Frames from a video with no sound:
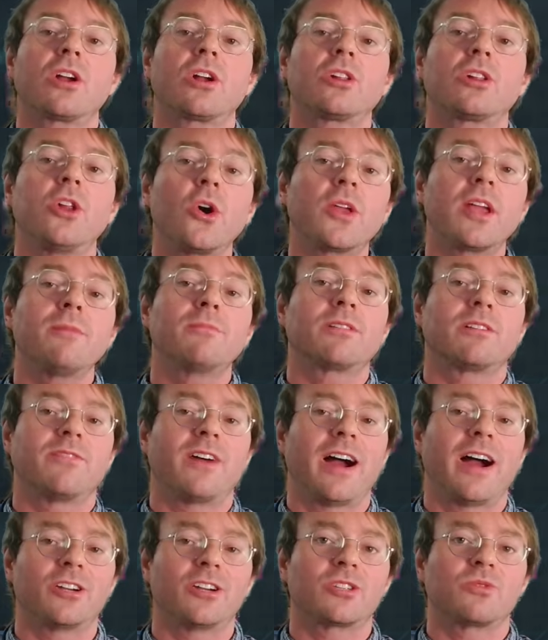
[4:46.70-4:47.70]
Cloaking
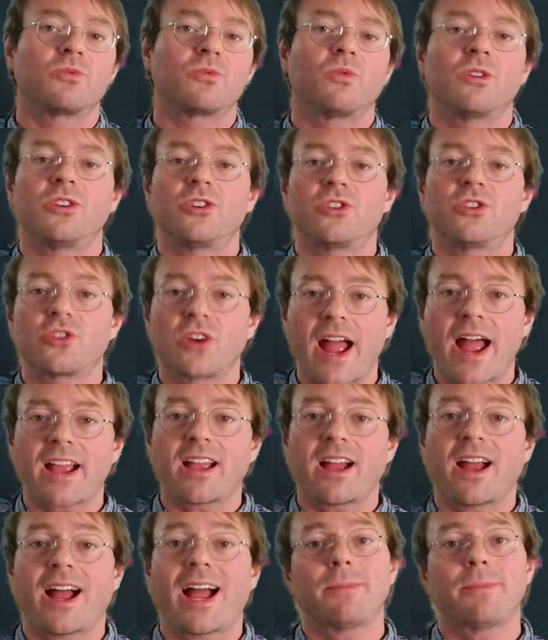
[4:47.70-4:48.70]
providers would
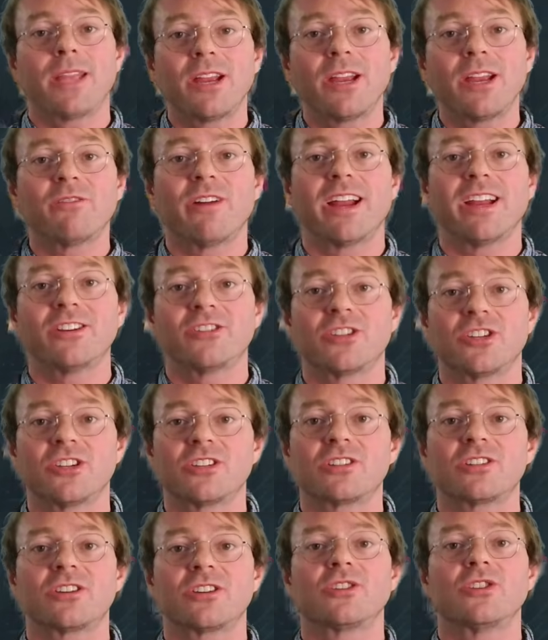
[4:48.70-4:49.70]
track IP
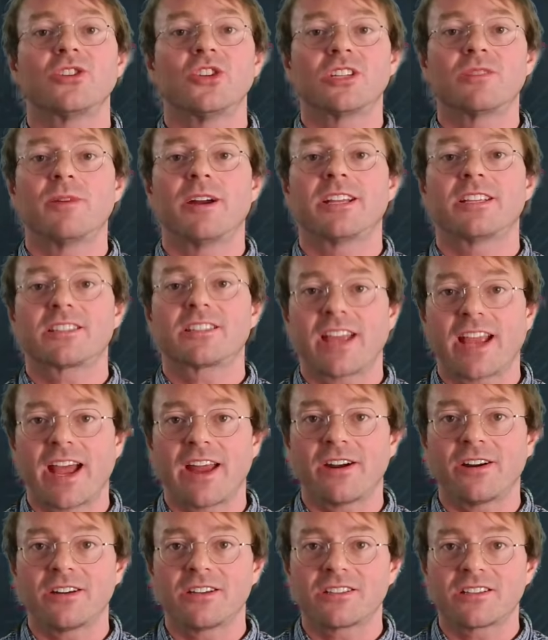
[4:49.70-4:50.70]
ranges used by
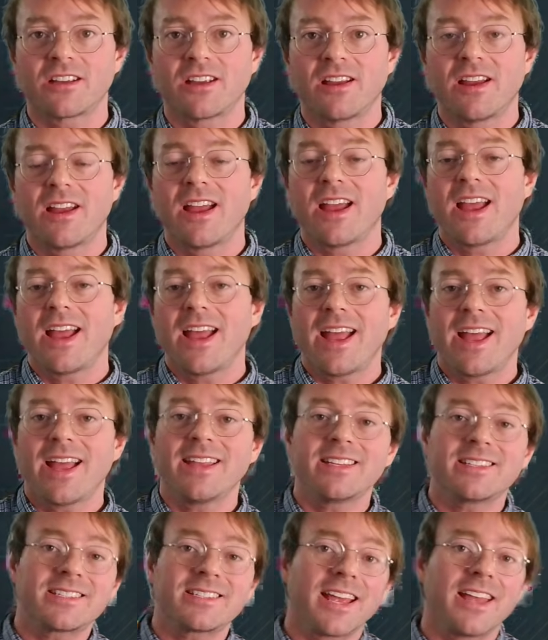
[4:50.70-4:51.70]
scanners
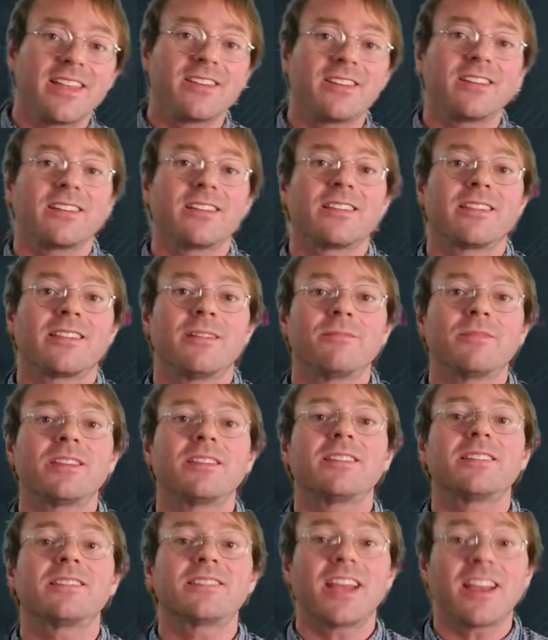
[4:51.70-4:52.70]
and send them to
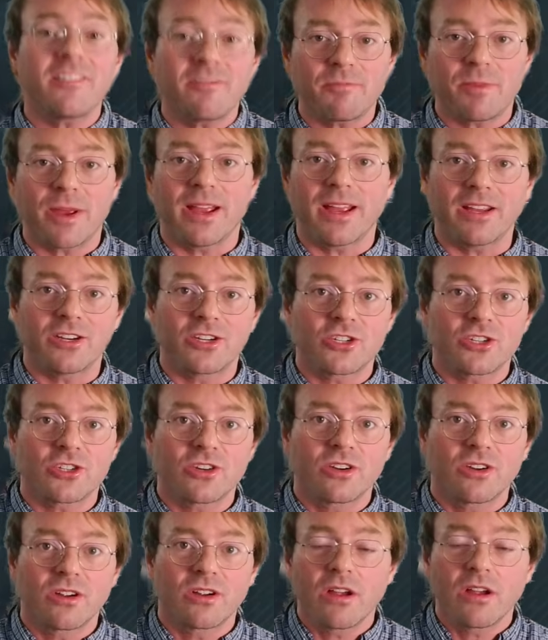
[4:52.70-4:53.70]
the safe page.
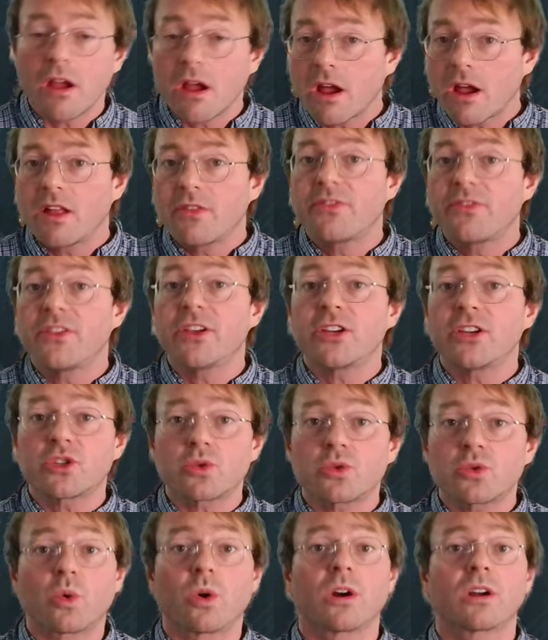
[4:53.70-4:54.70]

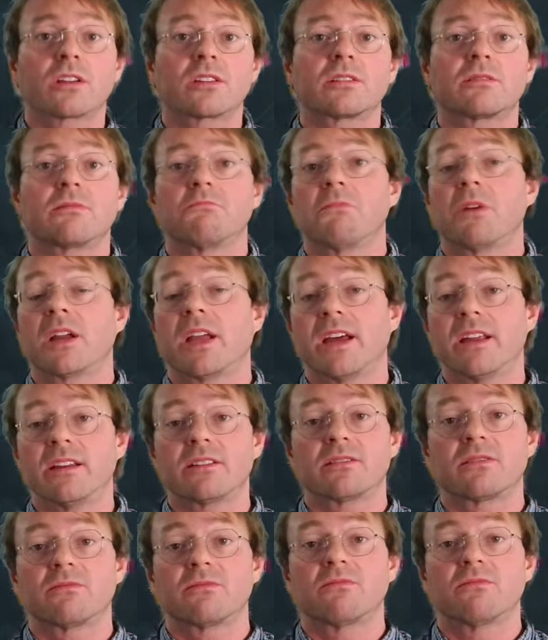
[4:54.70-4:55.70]
This works
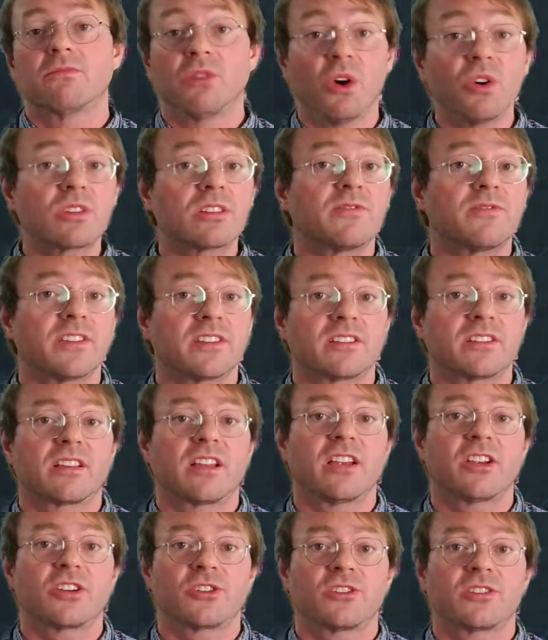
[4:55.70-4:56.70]
against low
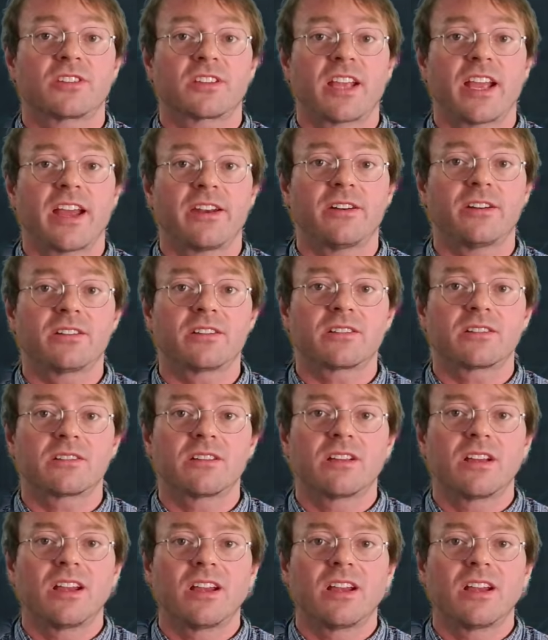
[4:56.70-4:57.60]
sophistication scanners.